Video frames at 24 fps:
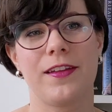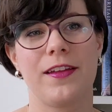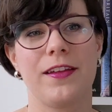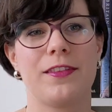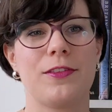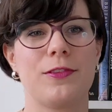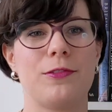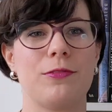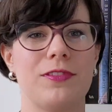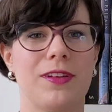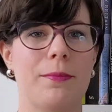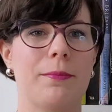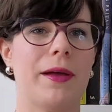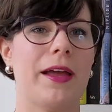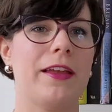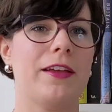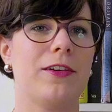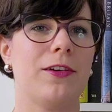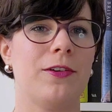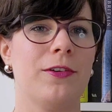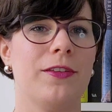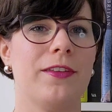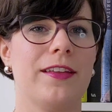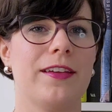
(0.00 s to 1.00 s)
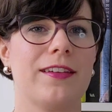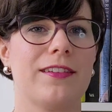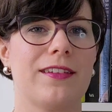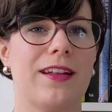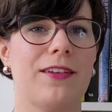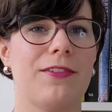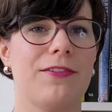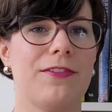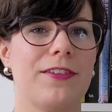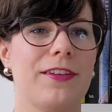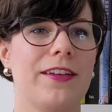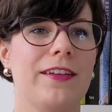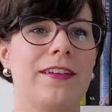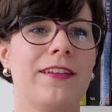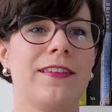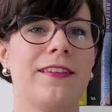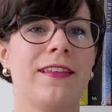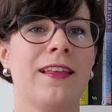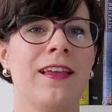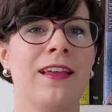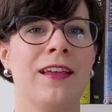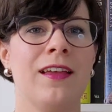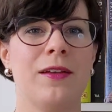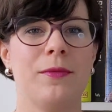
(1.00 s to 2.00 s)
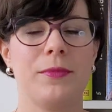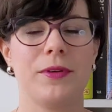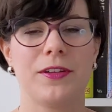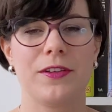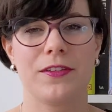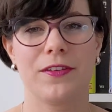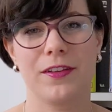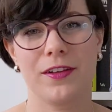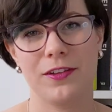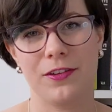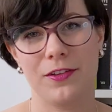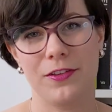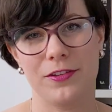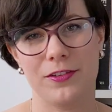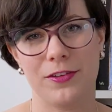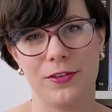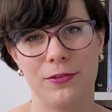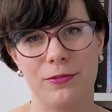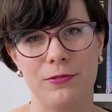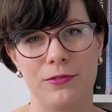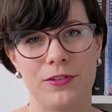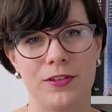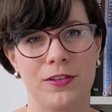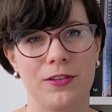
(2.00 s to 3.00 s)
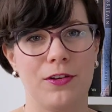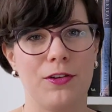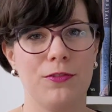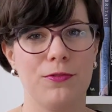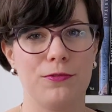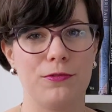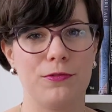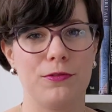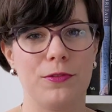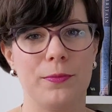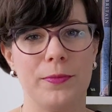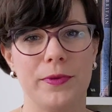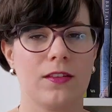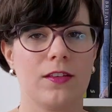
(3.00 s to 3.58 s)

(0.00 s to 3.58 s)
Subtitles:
had to remake all the graphics because the colors looked awful.